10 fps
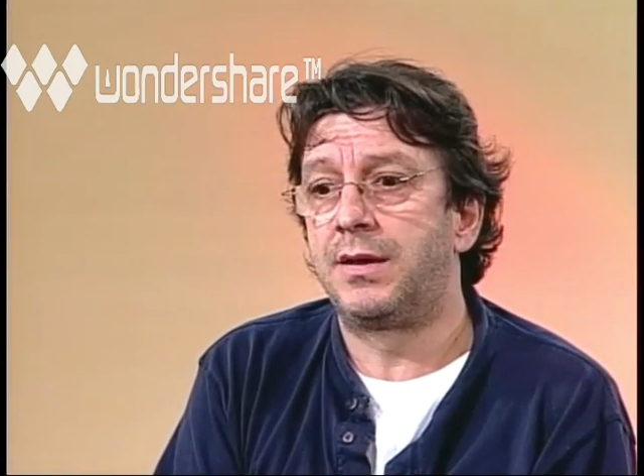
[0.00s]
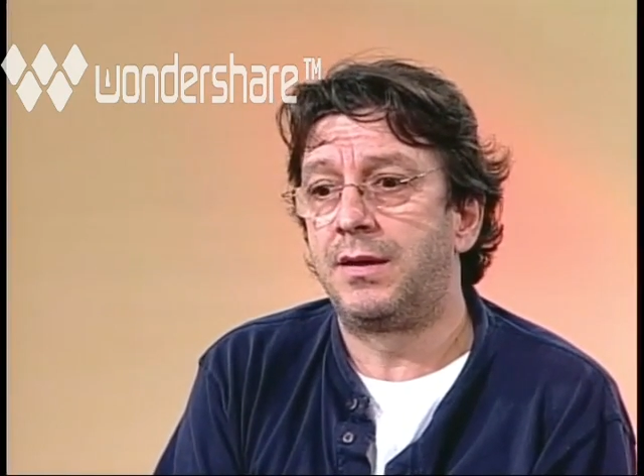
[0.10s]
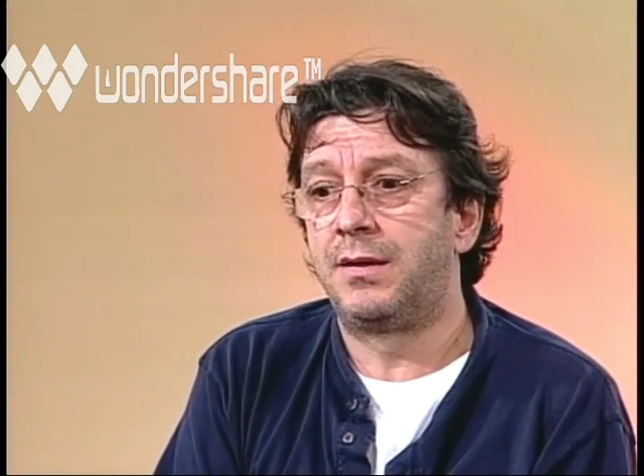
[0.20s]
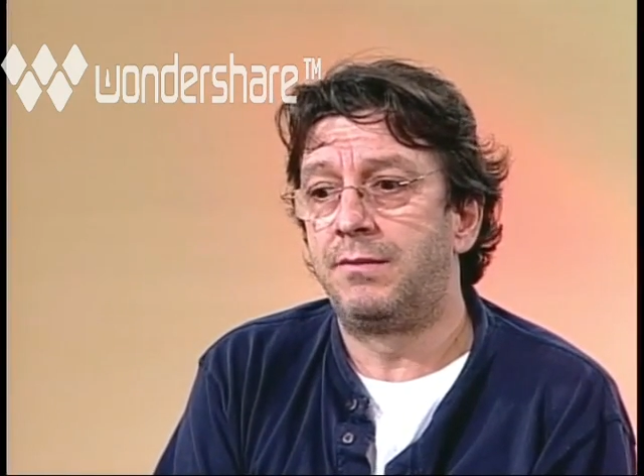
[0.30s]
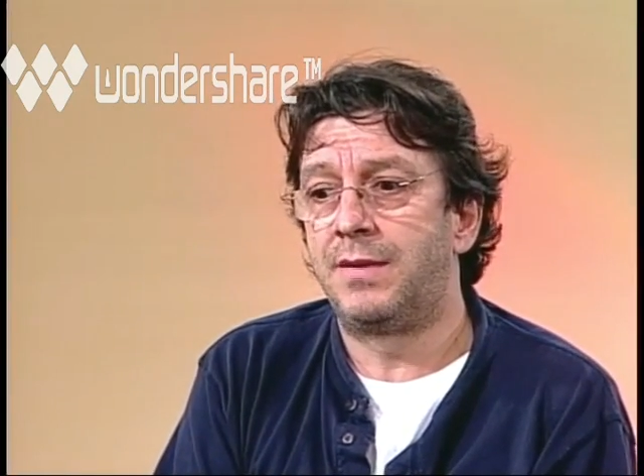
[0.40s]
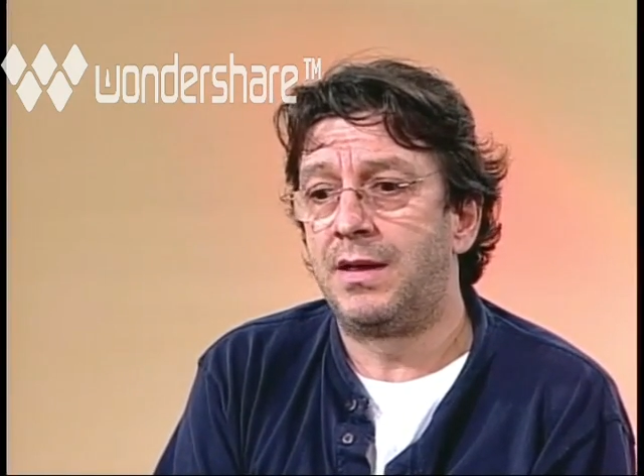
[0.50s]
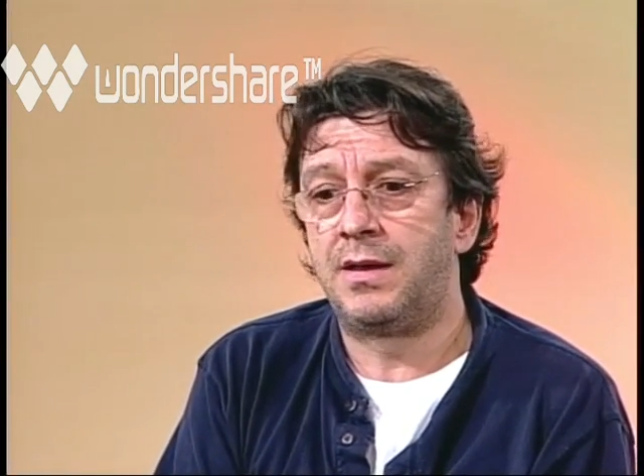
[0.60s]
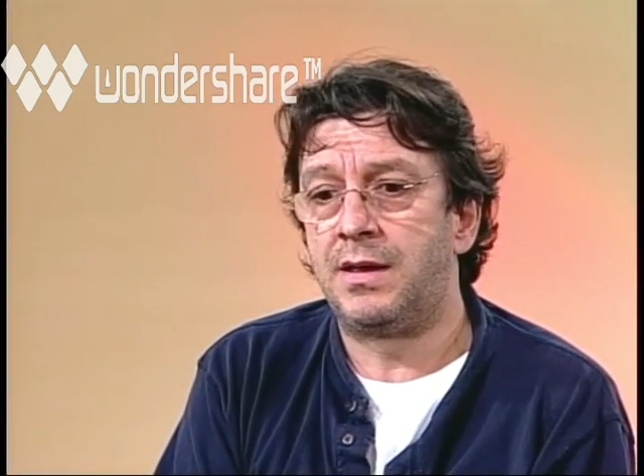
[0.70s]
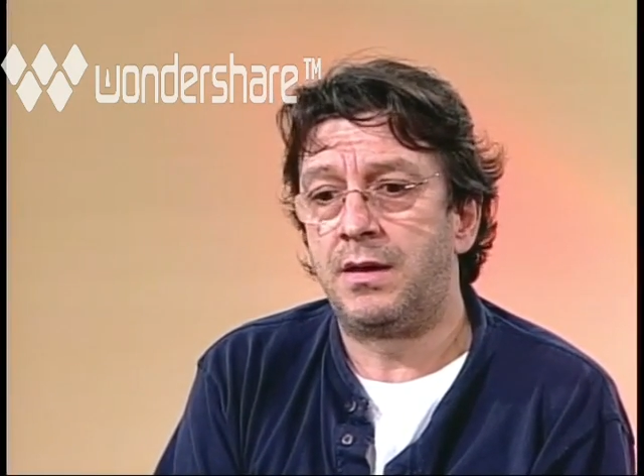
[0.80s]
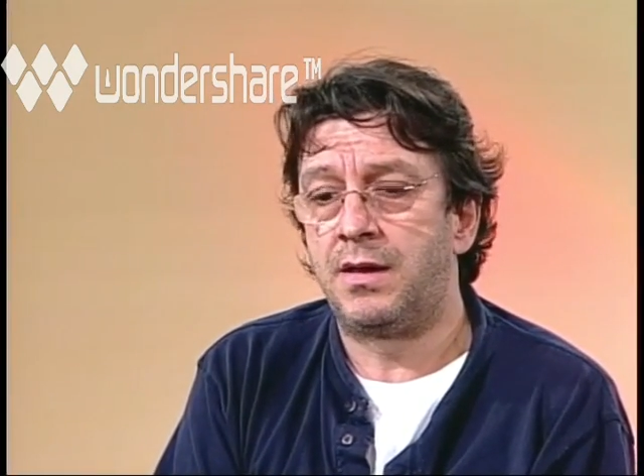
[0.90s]

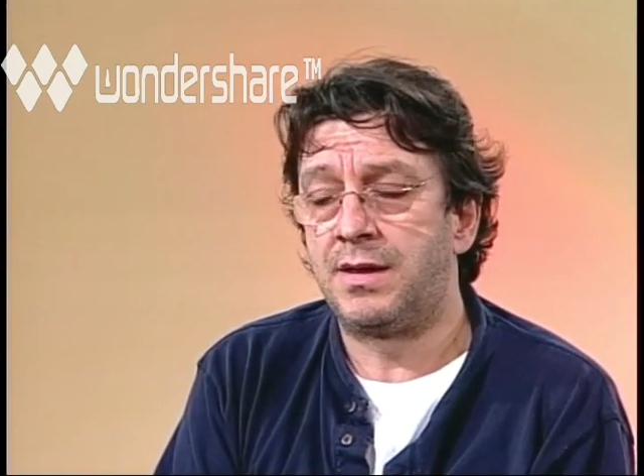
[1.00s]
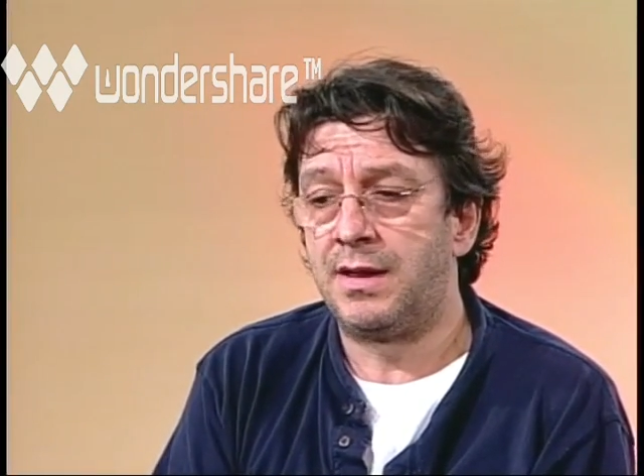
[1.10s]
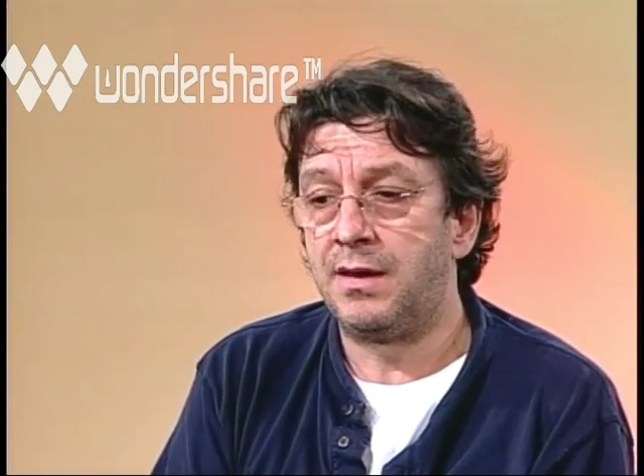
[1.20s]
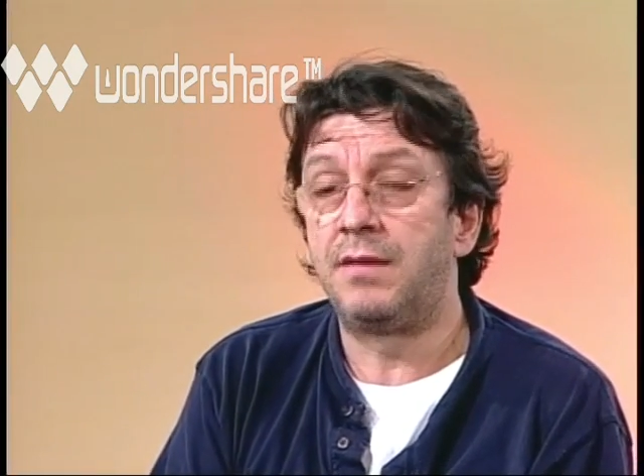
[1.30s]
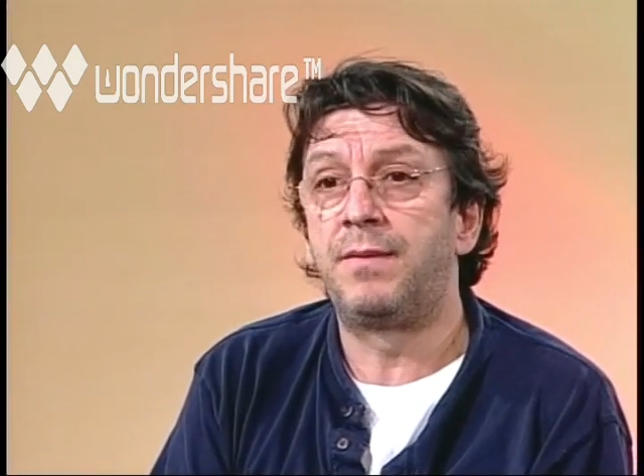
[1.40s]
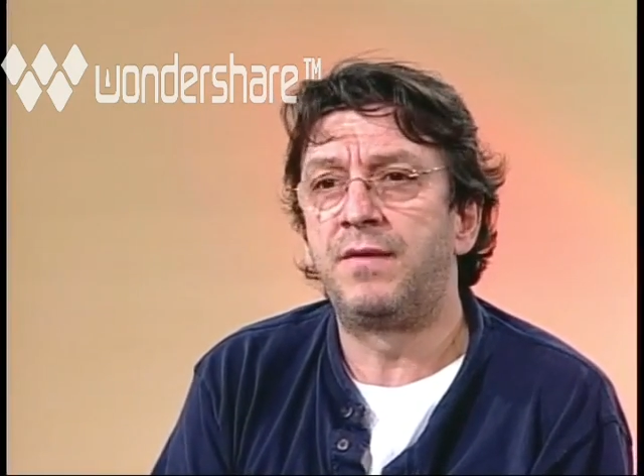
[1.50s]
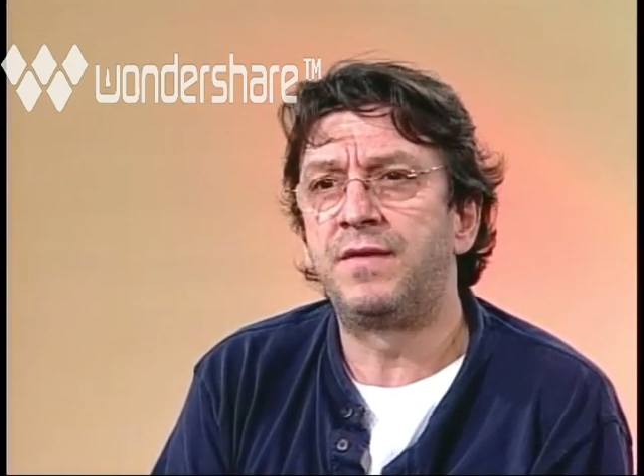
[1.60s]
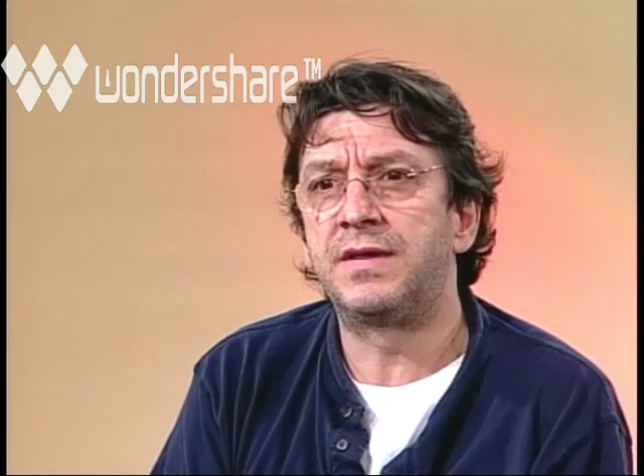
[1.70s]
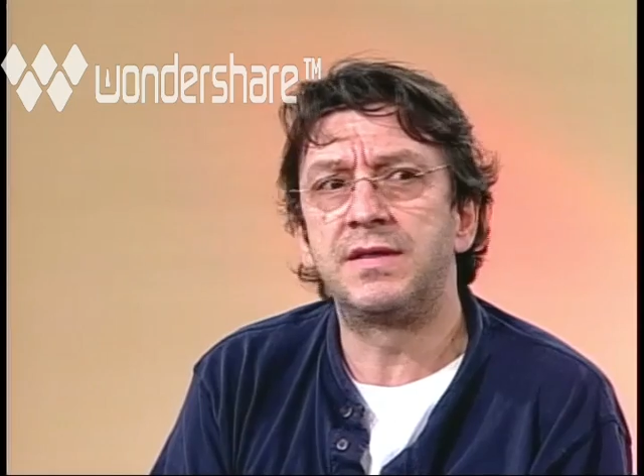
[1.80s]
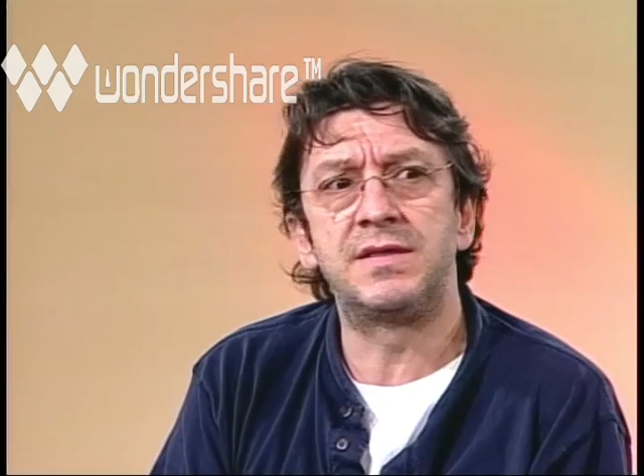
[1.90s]
not that anything
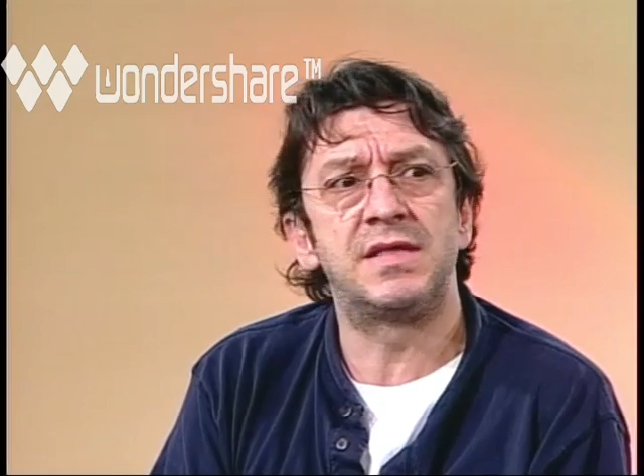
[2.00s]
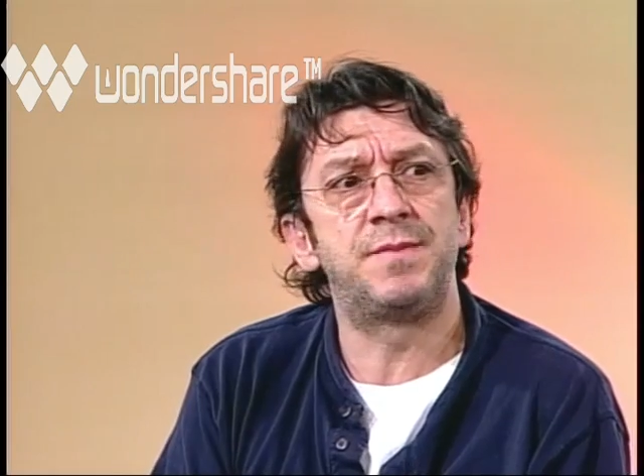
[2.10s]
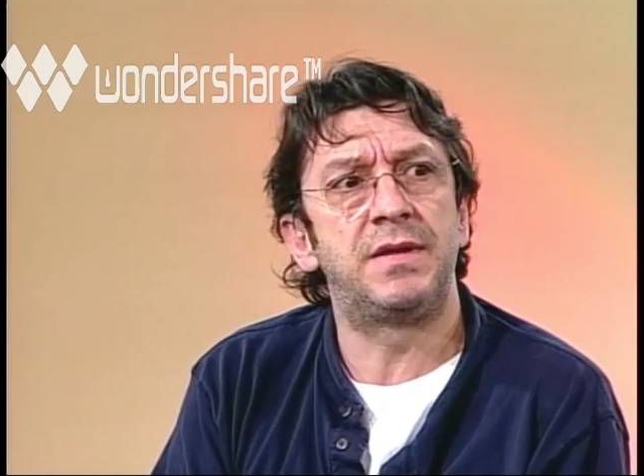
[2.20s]
perfect exists,